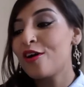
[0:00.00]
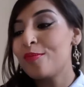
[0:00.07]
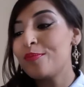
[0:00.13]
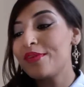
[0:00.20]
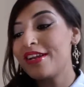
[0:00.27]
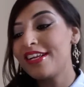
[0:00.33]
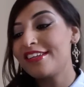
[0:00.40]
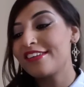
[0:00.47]

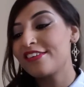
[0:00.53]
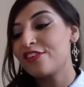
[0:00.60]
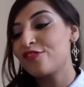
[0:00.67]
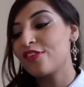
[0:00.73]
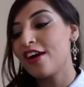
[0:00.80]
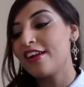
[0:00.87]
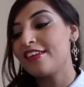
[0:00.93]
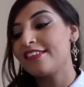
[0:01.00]
combination
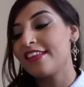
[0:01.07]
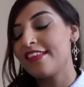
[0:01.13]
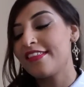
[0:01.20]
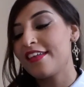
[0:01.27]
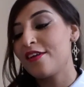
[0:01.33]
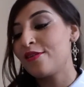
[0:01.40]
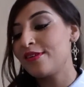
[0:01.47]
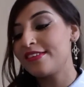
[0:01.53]
of colors
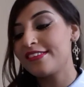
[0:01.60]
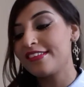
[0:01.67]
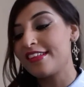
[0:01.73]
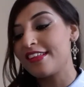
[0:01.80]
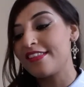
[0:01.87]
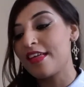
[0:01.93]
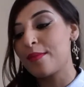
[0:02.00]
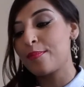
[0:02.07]
and they
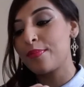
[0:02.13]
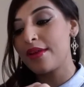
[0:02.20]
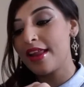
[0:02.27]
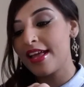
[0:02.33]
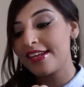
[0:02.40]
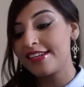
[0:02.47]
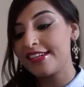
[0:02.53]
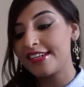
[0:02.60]
honestly they
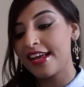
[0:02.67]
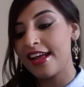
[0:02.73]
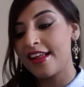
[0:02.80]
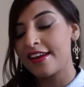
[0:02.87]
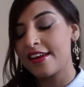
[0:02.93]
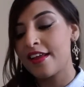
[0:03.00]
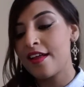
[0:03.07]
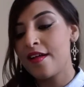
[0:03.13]
blend
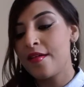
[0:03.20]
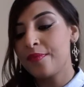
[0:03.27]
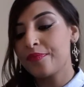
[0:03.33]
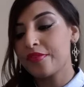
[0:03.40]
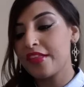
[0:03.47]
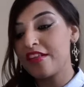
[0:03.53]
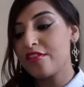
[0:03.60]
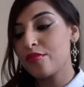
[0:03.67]
and
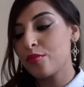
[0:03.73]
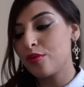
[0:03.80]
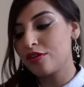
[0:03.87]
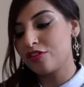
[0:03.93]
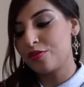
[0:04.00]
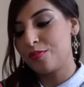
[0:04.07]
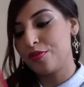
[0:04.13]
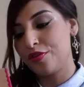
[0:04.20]
they
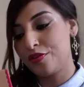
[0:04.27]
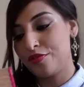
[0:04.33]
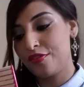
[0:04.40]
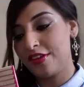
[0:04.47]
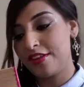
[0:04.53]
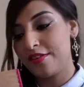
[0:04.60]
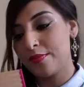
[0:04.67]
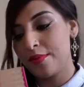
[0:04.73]
swatch
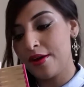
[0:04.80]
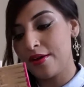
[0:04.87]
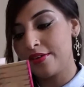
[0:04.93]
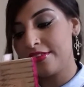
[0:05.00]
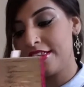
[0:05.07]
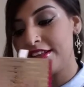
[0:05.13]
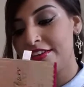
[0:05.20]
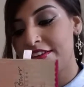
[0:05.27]
beautifully as
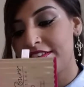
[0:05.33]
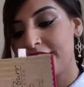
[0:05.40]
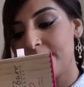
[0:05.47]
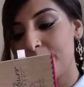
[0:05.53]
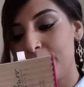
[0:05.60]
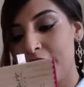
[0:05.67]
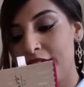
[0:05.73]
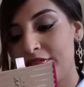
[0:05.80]
well they're
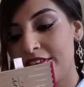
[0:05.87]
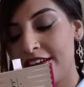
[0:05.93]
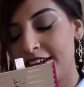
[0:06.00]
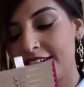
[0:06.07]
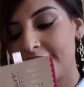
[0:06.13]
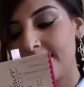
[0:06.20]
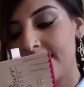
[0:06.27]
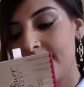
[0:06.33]
just the
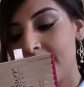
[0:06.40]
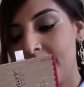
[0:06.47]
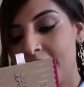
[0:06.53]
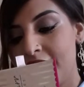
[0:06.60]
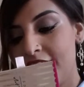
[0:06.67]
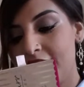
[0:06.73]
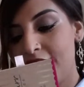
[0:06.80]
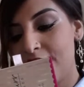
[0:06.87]
perfect
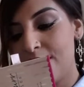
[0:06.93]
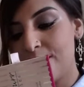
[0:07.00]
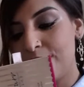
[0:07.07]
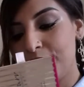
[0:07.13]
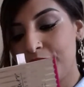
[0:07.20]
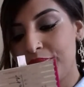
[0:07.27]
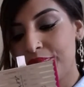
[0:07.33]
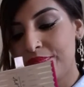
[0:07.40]

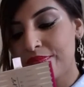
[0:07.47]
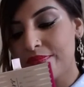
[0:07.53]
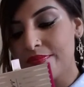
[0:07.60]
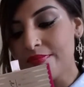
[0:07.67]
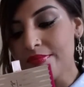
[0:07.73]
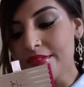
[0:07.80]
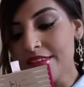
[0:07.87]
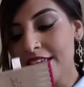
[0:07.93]
um,
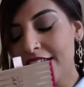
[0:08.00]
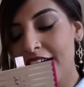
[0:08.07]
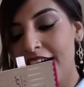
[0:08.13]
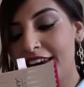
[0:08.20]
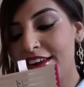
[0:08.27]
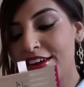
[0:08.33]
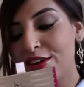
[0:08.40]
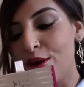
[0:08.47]

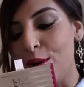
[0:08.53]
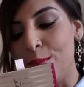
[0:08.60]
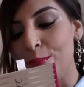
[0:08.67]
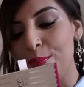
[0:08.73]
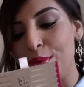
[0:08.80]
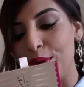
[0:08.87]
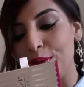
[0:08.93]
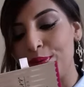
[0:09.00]
color
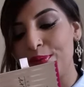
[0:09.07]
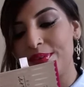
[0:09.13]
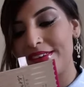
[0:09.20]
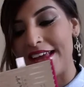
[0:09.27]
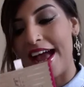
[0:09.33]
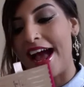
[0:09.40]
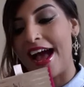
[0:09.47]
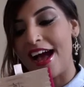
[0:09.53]
combo
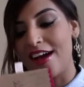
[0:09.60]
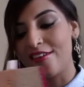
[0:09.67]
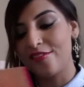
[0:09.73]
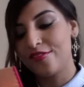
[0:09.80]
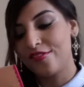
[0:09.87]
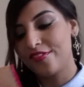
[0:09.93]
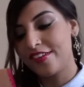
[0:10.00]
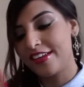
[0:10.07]
to
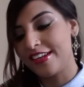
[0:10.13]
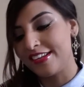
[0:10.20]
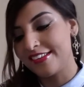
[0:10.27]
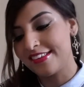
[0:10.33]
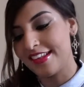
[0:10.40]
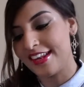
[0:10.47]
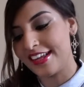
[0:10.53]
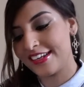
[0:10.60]
have in
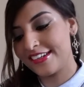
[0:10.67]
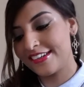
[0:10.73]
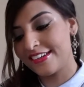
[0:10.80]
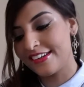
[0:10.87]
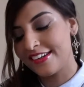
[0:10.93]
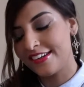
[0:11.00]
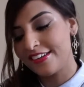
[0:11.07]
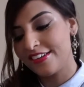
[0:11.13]
the
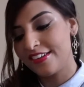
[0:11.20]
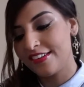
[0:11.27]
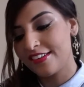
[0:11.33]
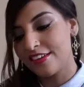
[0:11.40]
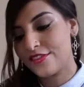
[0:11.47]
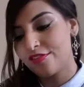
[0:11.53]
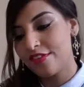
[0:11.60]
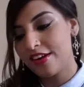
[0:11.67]
selection
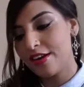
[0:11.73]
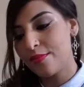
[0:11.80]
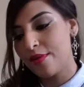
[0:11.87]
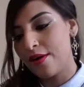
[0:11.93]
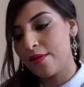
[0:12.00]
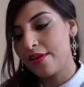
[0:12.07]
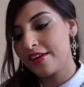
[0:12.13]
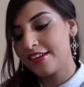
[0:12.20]
she's done really
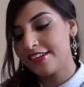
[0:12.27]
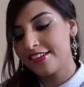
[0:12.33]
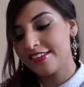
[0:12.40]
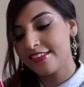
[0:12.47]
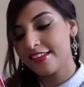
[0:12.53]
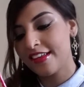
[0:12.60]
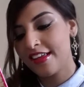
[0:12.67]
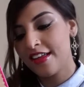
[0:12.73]
well and i
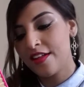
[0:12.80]
just